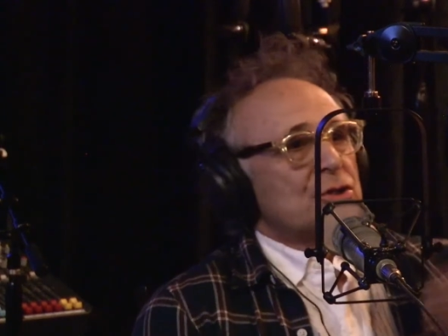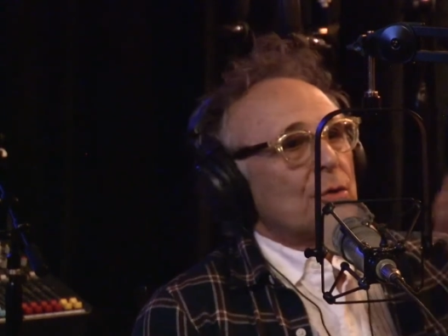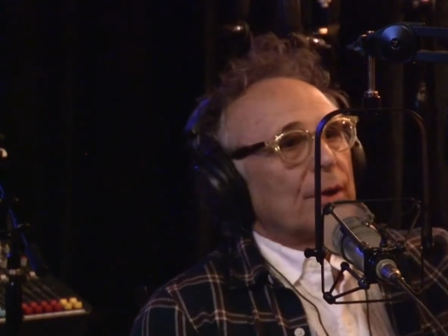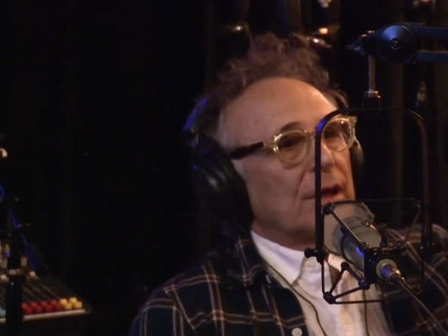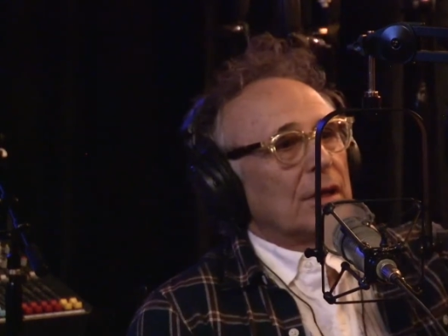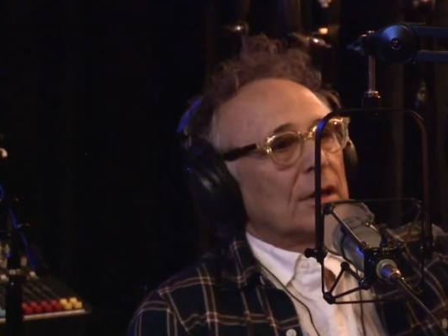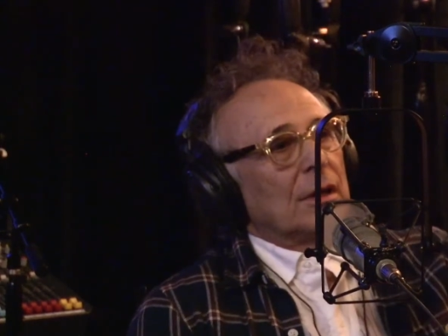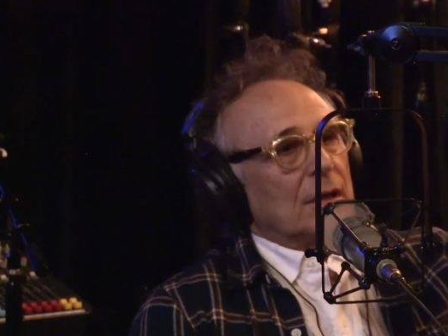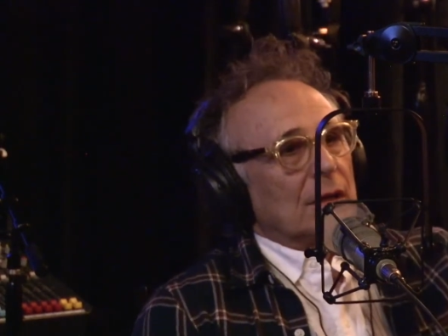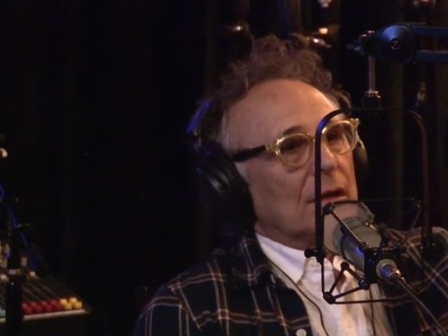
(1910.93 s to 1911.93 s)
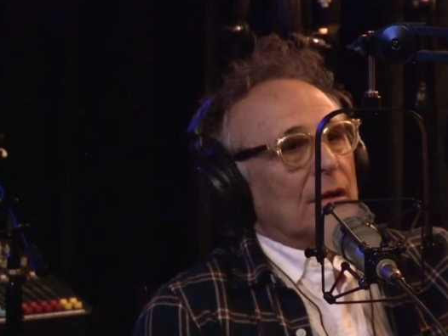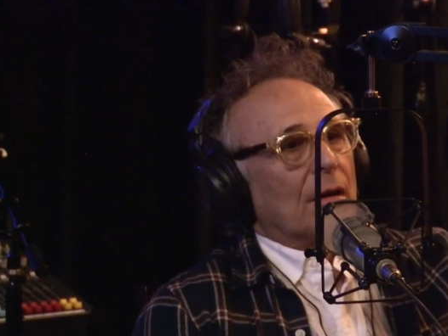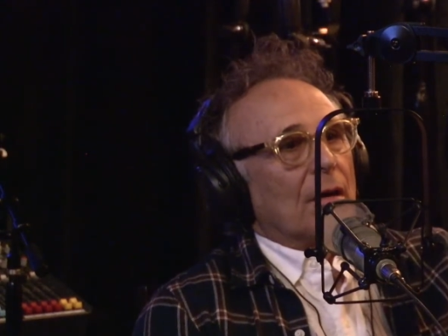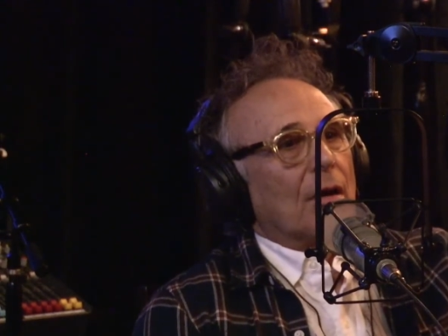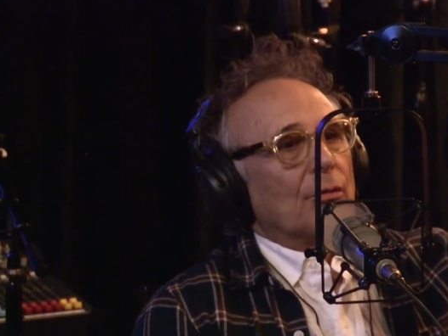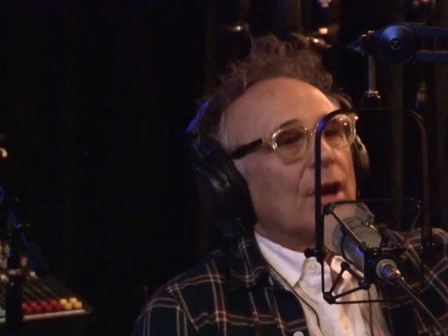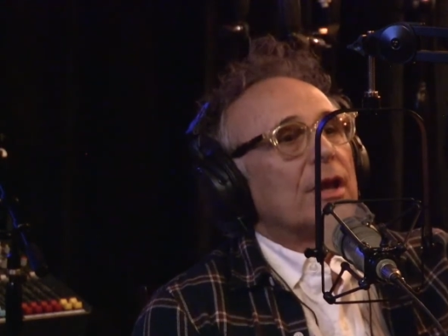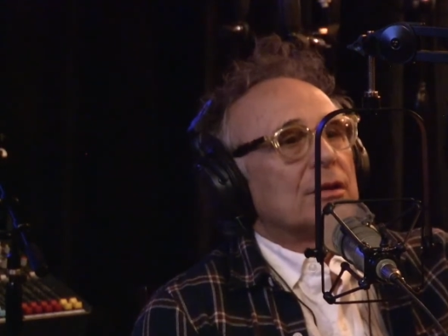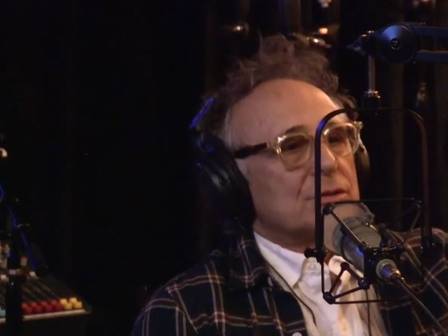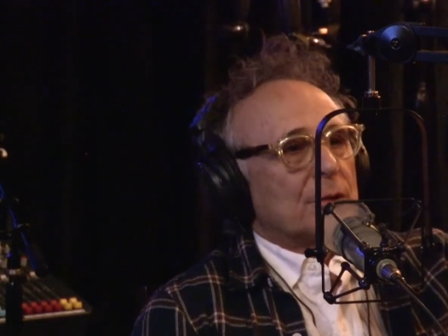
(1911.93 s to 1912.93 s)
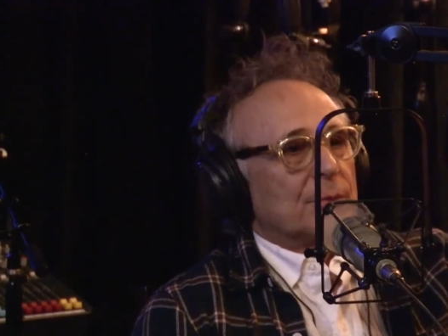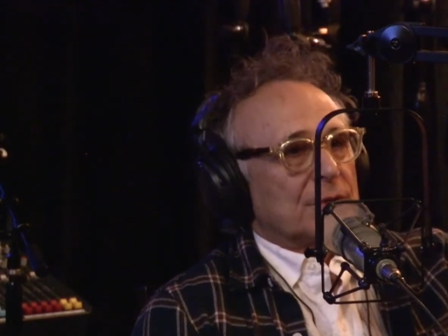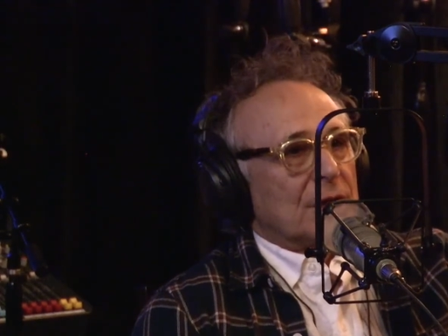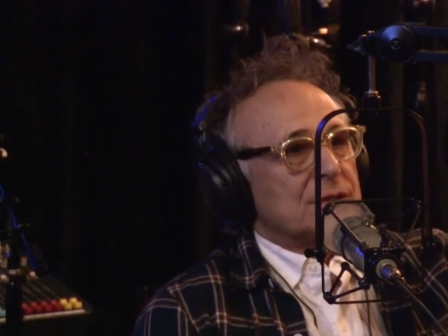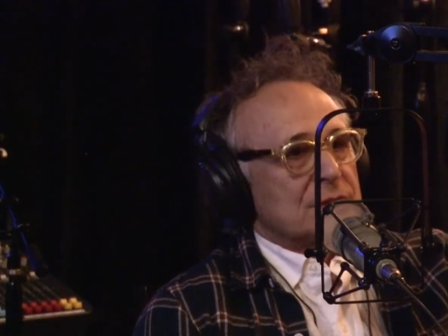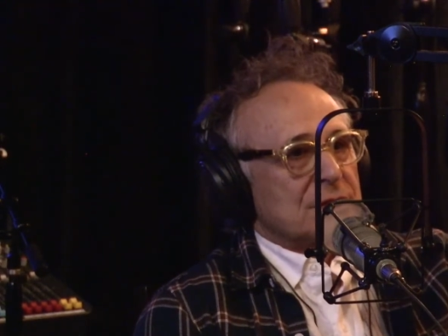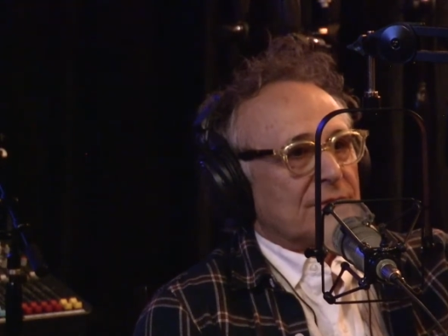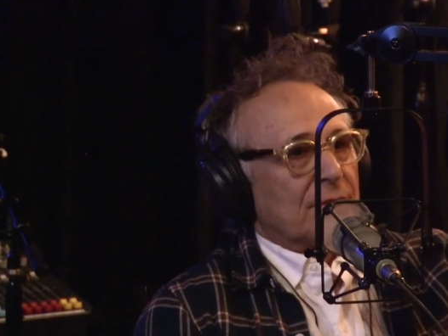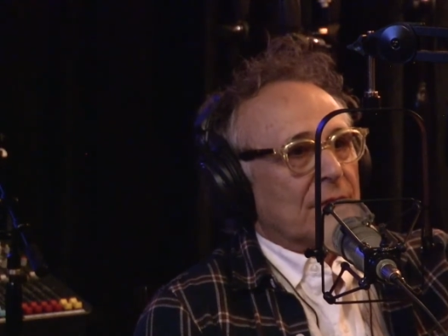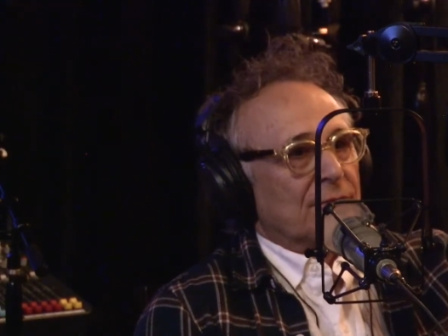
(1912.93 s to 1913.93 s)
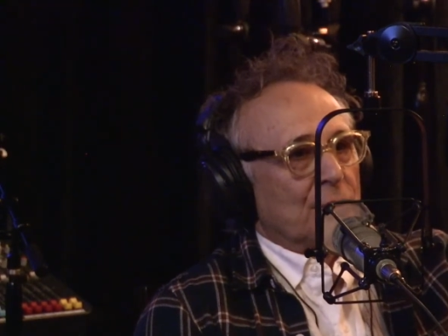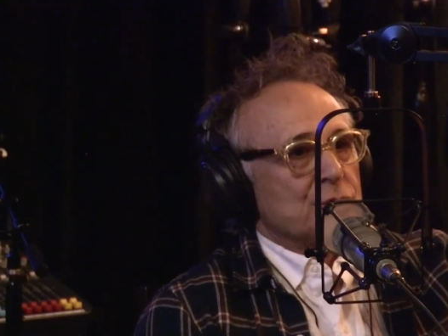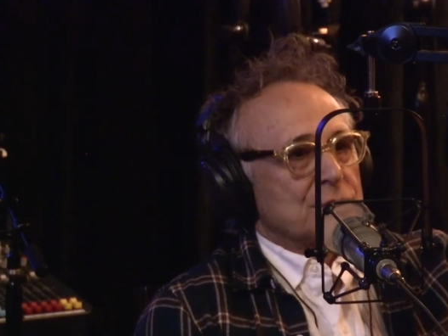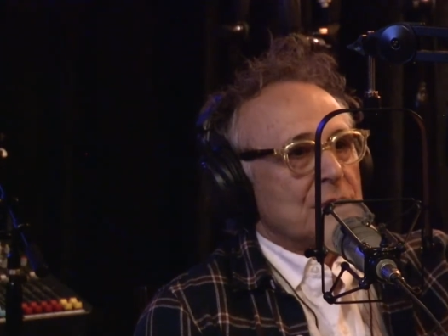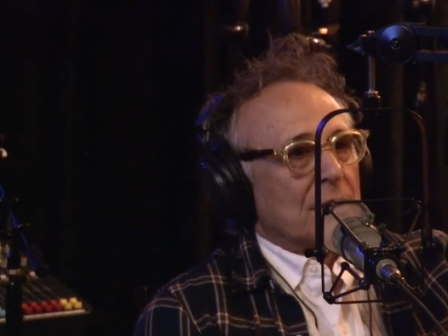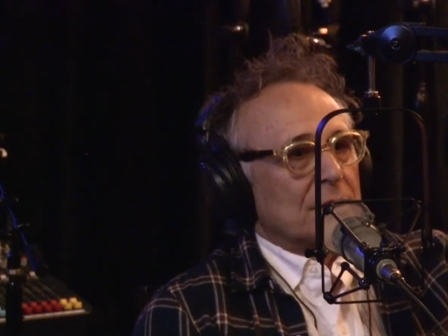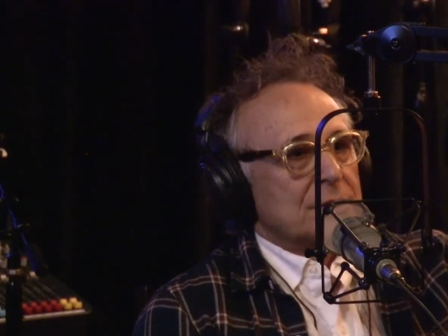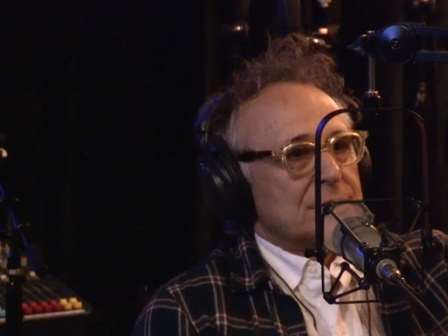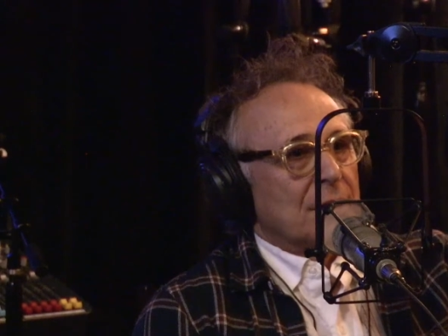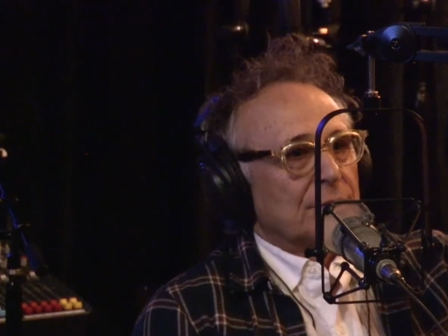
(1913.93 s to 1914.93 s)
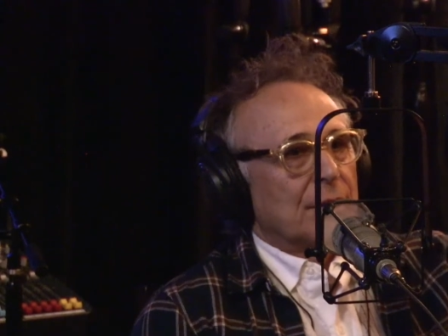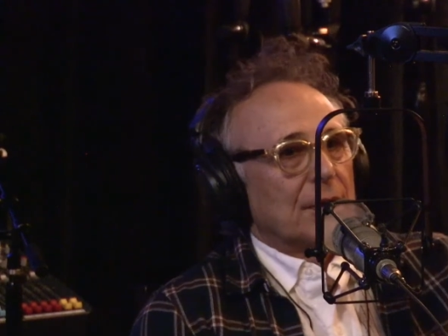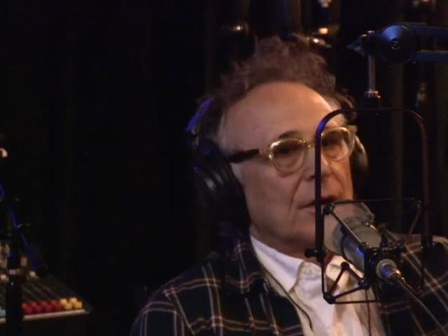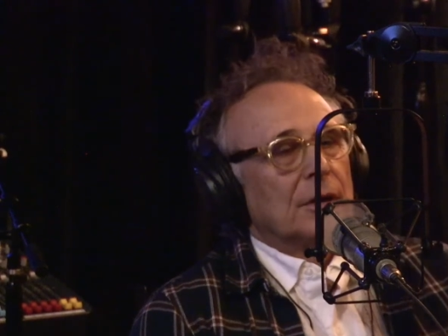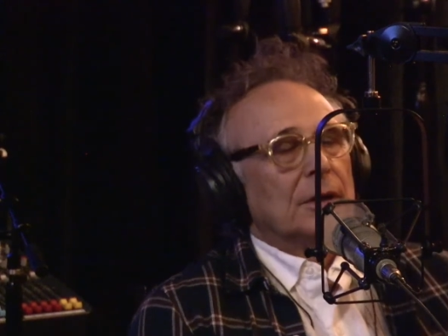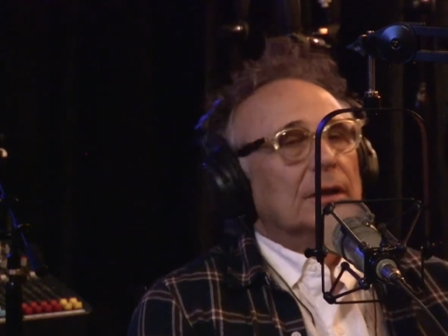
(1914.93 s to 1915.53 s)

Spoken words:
so many already interpretations of those songs out there.